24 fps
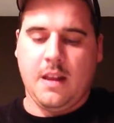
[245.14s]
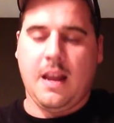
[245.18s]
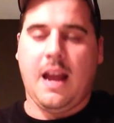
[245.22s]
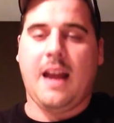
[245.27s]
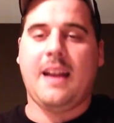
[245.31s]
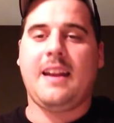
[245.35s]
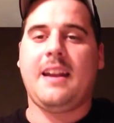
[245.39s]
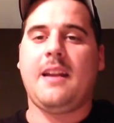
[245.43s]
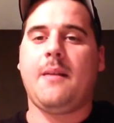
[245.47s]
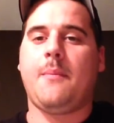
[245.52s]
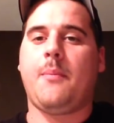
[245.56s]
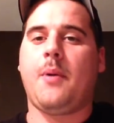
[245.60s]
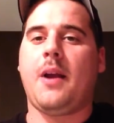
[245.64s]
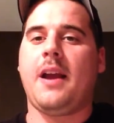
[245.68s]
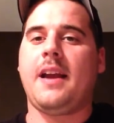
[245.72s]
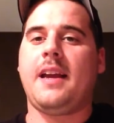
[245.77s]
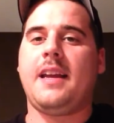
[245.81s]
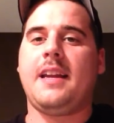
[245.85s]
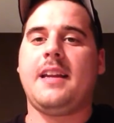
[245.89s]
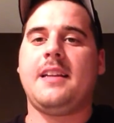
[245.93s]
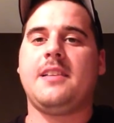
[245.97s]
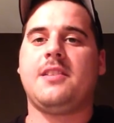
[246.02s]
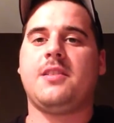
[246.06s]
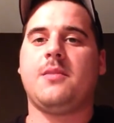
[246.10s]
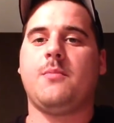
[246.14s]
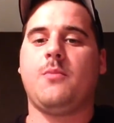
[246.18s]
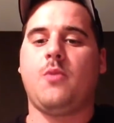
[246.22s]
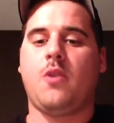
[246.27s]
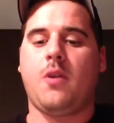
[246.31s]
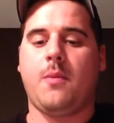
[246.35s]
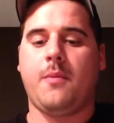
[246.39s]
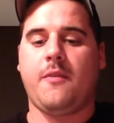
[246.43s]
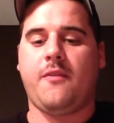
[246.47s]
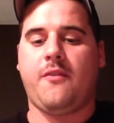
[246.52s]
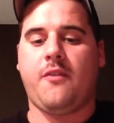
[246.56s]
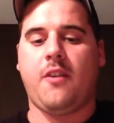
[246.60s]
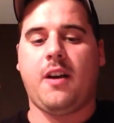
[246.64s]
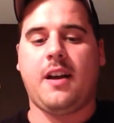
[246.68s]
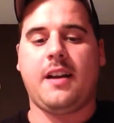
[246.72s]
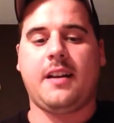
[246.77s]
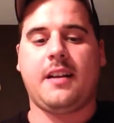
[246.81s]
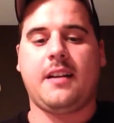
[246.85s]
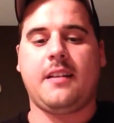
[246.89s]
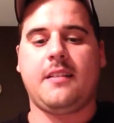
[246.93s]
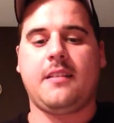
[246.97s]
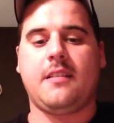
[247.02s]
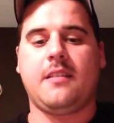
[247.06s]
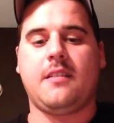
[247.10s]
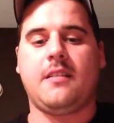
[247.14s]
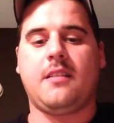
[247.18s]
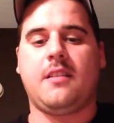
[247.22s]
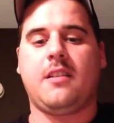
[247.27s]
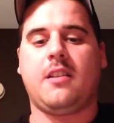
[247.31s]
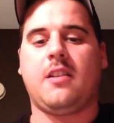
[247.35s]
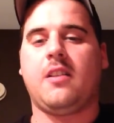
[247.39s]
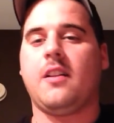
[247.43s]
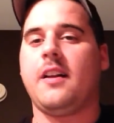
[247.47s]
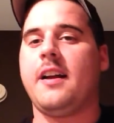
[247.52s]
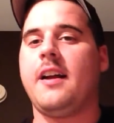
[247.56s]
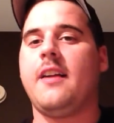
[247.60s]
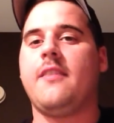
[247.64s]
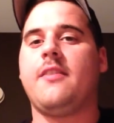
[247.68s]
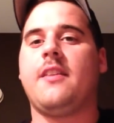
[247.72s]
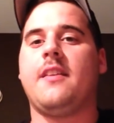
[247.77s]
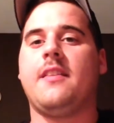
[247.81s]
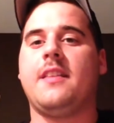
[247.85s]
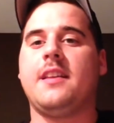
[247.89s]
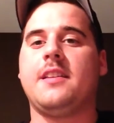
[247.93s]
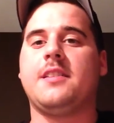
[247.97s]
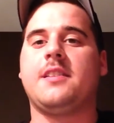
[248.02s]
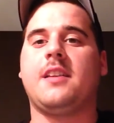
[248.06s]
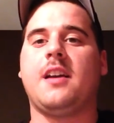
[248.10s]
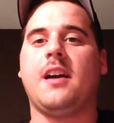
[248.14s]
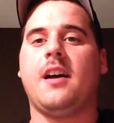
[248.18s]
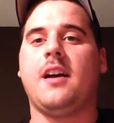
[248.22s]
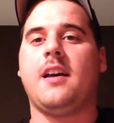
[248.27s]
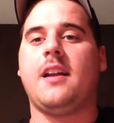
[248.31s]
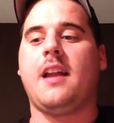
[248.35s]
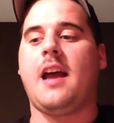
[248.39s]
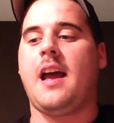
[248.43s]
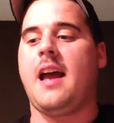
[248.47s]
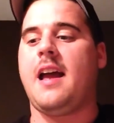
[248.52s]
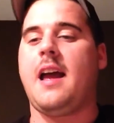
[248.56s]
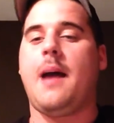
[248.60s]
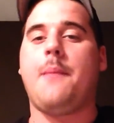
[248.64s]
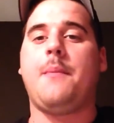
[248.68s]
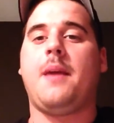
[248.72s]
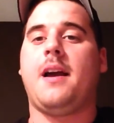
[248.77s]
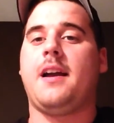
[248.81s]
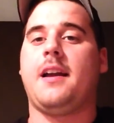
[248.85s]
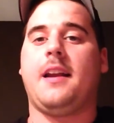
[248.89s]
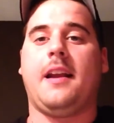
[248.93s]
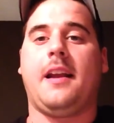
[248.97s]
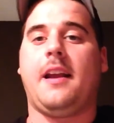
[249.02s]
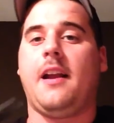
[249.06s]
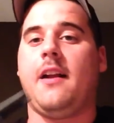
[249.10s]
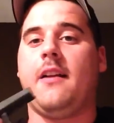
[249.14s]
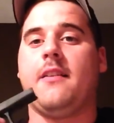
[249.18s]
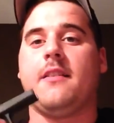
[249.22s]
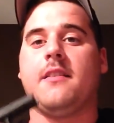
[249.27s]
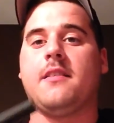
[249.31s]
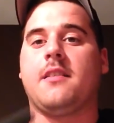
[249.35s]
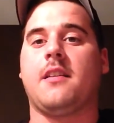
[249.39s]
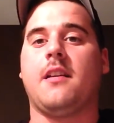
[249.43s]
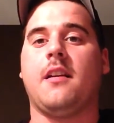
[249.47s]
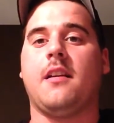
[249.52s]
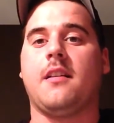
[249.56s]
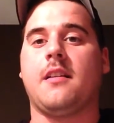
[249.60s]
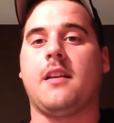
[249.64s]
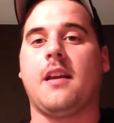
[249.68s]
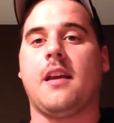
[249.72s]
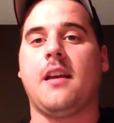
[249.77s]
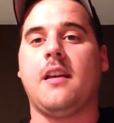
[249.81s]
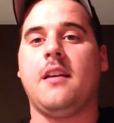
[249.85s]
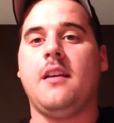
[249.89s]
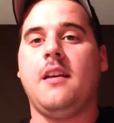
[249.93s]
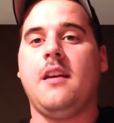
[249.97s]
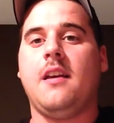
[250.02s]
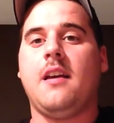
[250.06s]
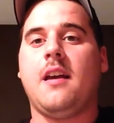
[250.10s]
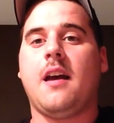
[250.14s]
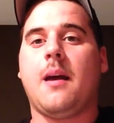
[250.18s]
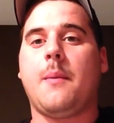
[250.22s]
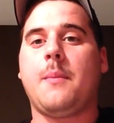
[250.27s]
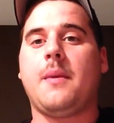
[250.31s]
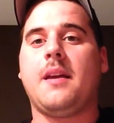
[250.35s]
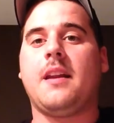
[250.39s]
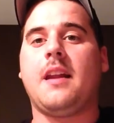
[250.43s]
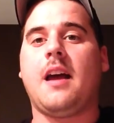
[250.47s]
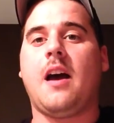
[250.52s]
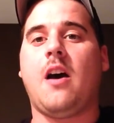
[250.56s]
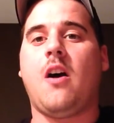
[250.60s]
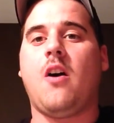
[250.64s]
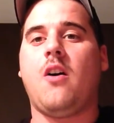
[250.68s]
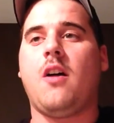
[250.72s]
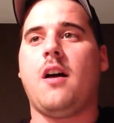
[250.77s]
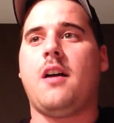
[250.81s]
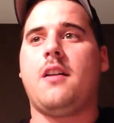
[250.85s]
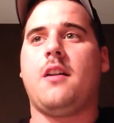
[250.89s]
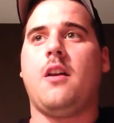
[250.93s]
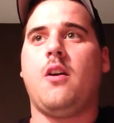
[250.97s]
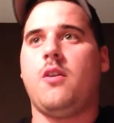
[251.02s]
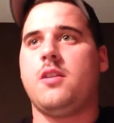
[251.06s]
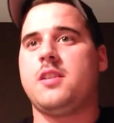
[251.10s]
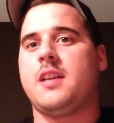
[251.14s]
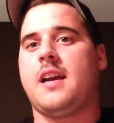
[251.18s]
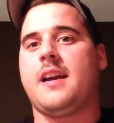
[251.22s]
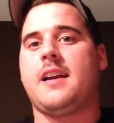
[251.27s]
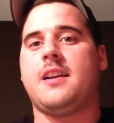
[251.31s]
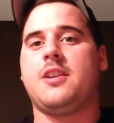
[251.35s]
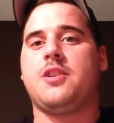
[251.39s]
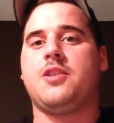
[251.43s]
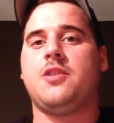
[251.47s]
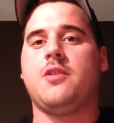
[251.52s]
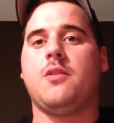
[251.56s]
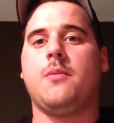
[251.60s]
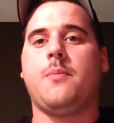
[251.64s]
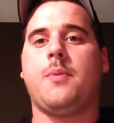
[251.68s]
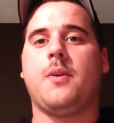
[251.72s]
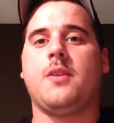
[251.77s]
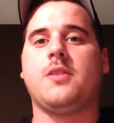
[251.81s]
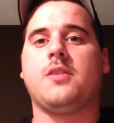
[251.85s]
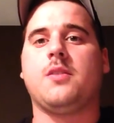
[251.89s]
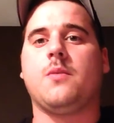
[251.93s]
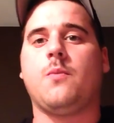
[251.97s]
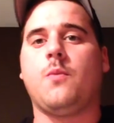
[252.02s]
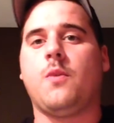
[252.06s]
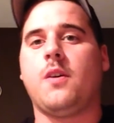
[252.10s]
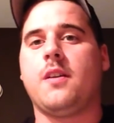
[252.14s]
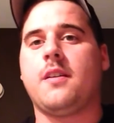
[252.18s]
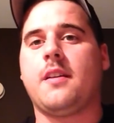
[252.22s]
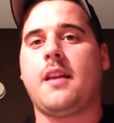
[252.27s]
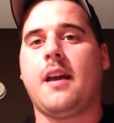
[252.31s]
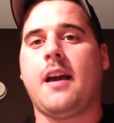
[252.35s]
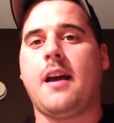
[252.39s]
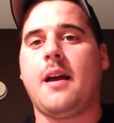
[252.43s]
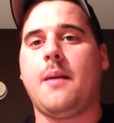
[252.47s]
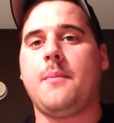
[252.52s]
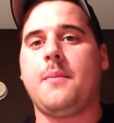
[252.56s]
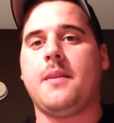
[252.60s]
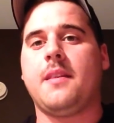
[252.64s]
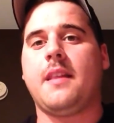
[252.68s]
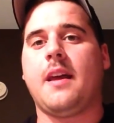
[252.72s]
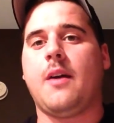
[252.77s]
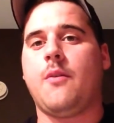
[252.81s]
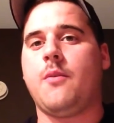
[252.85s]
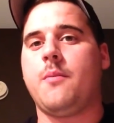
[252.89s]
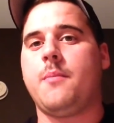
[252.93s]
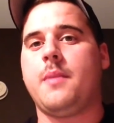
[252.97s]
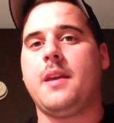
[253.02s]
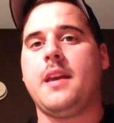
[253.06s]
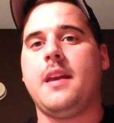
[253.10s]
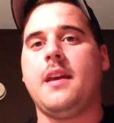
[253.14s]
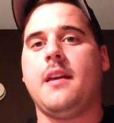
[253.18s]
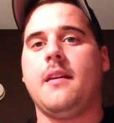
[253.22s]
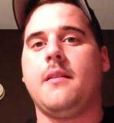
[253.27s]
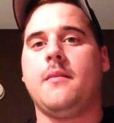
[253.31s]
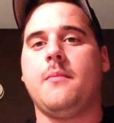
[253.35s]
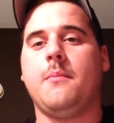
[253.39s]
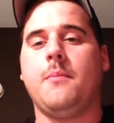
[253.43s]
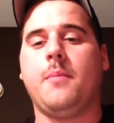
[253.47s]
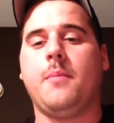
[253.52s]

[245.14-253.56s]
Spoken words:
need to break it in some more before I declare that this gun, I'm not going to carry this gun yet. I mean, all I know is I could shoot a person one time, and that would be it.